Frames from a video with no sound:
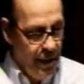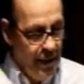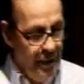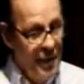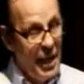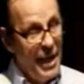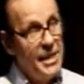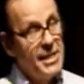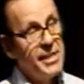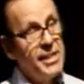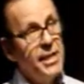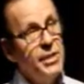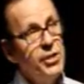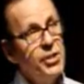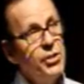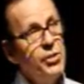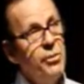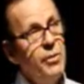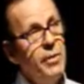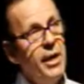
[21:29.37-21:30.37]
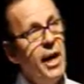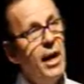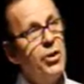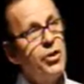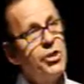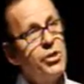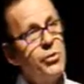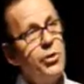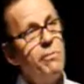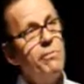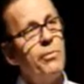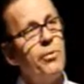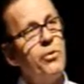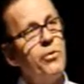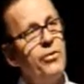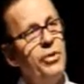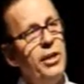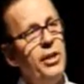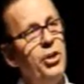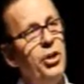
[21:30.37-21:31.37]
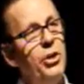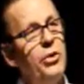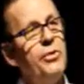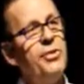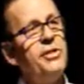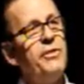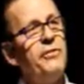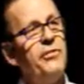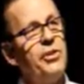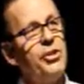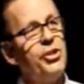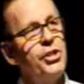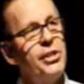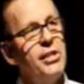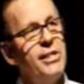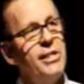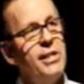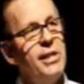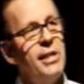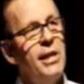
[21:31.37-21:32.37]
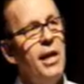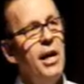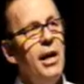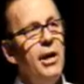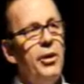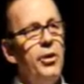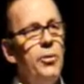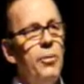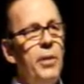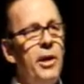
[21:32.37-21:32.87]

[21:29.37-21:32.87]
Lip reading: And since you may also improve the end-use efficiency,